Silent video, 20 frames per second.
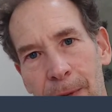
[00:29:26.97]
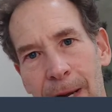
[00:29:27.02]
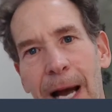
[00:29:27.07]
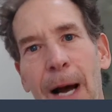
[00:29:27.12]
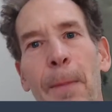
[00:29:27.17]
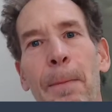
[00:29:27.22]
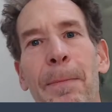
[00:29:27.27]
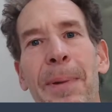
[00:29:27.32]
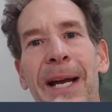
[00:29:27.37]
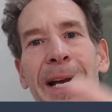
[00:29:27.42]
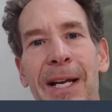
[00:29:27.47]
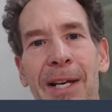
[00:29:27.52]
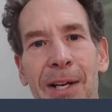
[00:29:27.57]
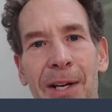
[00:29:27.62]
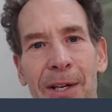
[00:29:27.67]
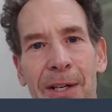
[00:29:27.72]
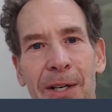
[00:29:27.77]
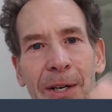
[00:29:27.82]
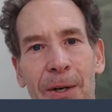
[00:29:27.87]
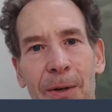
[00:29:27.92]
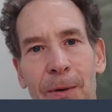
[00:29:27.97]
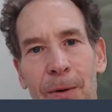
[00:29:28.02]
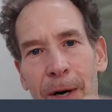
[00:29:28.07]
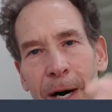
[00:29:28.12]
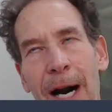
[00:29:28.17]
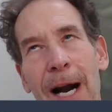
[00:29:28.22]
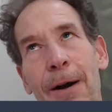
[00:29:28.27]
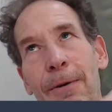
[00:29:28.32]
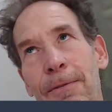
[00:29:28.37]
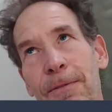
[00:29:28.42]
how big
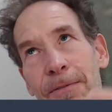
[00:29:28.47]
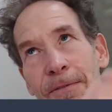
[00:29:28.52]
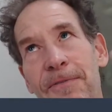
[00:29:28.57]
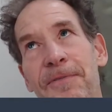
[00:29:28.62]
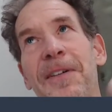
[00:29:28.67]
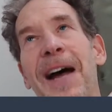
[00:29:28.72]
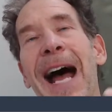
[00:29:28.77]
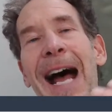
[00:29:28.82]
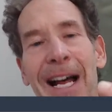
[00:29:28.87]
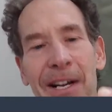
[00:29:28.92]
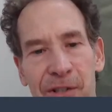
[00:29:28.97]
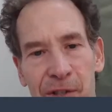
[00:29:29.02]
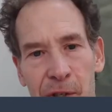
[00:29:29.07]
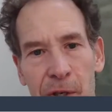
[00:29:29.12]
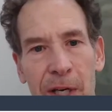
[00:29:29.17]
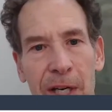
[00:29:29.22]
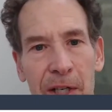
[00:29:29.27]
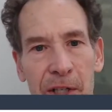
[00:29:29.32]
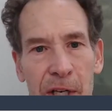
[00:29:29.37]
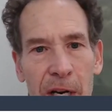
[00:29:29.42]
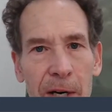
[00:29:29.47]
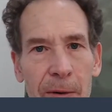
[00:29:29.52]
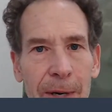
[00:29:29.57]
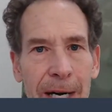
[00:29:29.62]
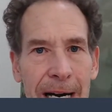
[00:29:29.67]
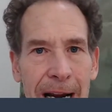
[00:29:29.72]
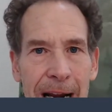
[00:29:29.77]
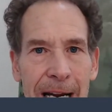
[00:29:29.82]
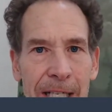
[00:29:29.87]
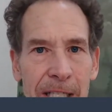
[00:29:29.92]
or how fast you can
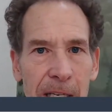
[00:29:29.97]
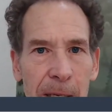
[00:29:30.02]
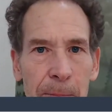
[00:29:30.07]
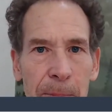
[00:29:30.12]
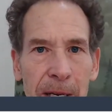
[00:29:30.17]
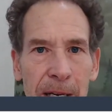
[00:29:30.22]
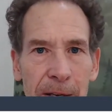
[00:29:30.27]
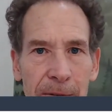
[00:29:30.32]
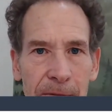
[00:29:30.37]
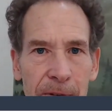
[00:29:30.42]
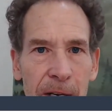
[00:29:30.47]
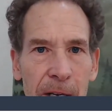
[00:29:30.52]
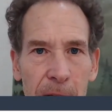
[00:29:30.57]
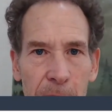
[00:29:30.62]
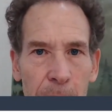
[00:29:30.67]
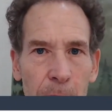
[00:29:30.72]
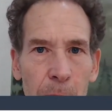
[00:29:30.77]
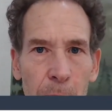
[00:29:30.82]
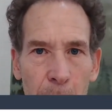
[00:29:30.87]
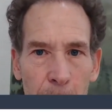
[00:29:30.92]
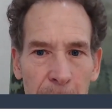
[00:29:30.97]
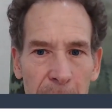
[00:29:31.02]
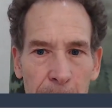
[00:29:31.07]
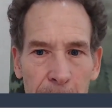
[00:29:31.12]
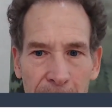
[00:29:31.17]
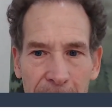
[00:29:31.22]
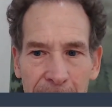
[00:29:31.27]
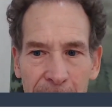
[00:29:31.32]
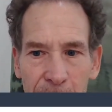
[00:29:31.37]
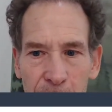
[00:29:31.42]
generate ATP via the
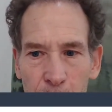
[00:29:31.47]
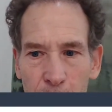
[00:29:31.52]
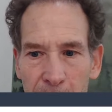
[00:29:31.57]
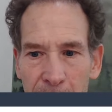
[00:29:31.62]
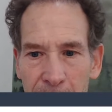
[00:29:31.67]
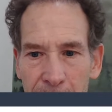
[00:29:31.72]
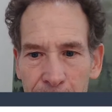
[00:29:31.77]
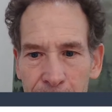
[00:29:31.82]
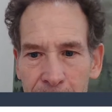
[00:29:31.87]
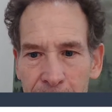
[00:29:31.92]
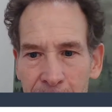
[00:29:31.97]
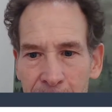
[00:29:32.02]
aerobic pathway.